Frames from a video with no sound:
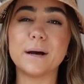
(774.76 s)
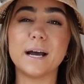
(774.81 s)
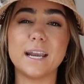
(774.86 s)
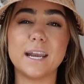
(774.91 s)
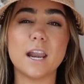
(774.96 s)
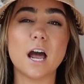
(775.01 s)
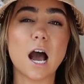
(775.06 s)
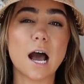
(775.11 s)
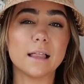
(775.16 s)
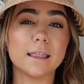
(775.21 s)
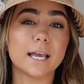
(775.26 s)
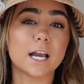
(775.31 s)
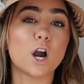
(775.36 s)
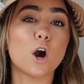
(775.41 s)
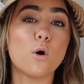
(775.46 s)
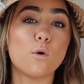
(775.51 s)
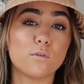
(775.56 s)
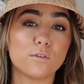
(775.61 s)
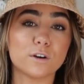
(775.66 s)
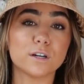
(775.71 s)
but not like
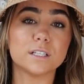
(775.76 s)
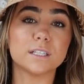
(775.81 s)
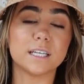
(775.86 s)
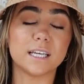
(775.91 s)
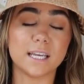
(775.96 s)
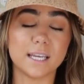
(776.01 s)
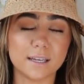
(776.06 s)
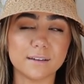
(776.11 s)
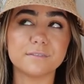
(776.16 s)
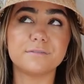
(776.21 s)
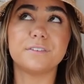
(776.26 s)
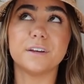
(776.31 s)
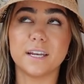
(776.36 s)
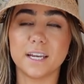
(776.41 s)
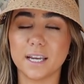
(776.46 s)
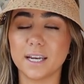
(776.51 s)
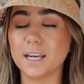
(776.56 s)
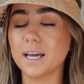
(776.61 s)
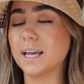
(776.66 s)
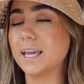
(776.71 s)
overly
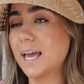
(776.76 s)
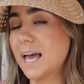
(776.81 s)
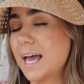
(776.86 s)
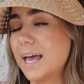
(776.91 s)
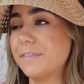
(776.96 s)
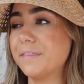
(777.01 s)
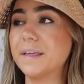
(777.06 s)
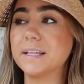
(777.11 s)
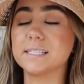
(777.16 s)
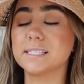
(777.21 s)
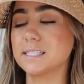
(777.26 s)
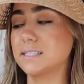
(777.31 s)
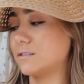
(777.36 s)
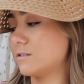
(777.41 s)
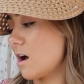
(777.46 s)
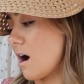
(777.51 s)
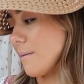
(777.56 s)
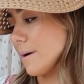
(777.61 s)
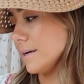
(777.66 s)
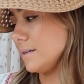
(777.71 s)
fitted. Again, that's
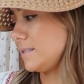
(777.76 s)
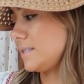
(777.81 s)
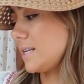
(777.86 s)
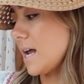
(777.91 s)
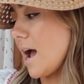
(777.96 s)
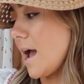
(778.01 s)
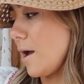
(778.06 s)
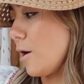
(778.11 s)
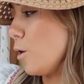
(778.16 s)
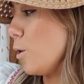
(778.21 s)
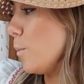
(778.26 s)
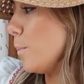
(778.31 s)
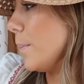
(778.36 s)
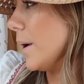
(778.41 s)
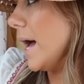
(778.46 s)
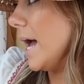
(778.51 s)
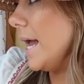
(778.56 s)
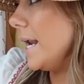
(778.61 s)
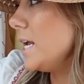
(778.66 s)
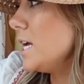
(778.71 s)
not my style,
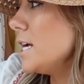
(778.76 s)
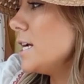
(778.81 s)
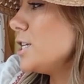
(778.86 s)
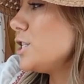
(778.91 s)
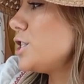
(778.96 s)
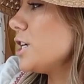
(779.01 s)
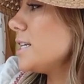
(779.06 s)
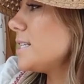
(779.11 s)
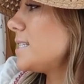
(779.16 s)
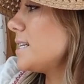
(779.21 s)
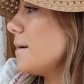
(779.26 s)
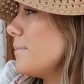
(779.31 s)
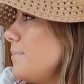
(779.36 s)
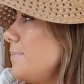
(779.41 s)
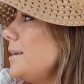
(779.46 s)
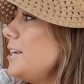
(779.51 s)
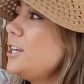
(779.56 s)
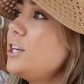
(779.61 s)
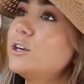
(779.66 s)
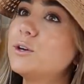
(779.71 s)
but just a
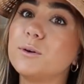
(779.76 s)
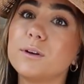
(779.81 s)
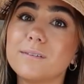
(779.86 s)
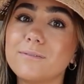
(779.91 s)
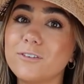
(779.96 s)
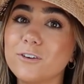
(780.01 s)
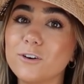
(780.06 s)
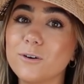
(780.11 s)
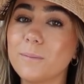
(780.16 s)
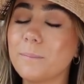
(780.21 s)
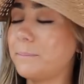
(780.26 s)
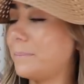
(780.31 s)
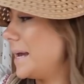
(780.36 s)
beautiful